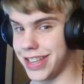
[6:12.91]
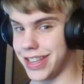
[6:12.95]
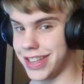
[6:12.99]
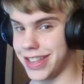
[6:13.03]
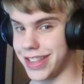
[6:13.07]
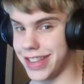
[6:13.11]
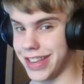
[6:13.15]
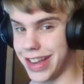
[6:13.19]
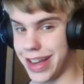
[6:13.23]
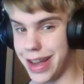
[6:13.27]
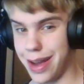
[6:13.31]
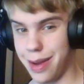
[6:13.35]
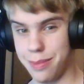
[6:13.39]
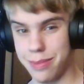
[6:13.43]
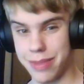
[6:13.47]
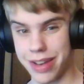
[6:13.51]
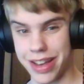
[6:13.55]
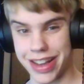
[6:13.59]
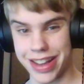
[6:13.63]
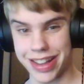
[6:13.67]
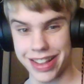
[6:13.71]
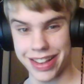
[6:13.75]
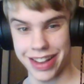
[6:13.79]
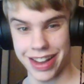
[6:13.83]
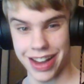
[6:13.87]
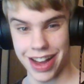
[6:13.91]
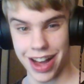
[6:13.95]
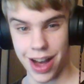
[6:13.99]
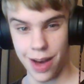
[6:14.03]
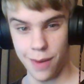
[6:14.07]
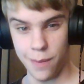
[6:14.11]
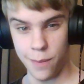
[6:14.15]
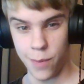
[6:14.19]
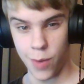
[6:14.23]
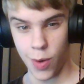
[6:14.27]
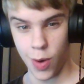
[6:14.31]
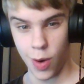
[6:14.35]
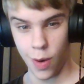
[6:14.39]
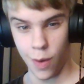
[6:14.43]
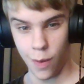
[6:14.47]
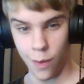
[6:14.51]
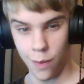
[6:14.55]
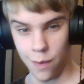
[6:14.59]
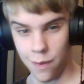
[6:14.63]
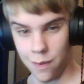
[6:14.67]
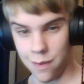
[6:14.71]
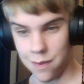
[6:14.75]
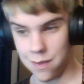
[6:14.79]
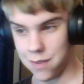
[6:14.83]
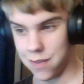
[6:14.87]
oh gosh, damn it!
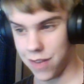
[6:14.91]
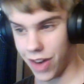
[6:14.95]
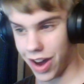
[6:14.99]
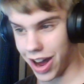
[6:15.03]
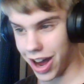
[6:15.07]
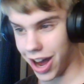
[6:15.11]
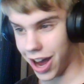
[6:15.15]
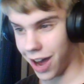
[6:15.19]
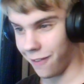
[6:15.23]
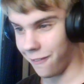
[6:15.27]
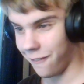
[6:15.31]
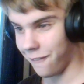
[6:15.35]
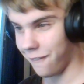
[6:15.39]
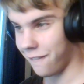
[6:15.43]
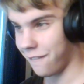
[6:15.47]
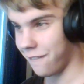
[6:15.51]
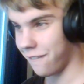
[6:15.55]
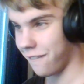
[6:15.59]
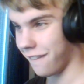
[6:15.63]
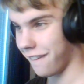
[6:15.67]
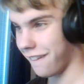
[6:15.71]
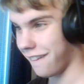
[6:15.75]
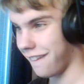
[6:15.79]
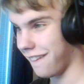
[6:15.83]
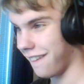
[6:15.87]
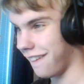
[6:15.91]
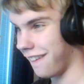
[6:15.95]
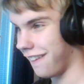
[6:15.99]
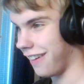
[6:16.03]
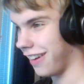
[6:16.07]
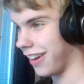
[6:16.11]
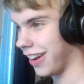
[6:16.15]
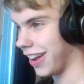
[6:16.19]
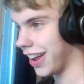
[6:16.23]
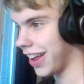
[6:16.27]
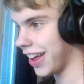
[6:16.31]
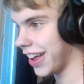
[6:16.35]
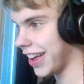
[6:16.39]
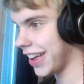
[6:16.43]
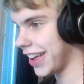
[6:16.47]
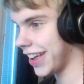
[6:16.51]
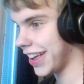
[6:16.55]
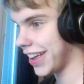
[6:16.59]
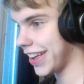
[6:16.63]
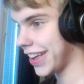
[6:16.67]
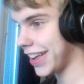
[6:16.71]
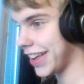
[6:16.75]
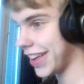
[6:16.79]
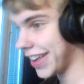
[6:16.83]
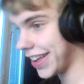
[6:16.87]
Awful
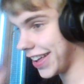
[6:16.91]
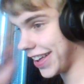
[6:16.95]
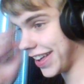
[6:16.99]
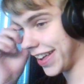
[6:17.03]
Fawful.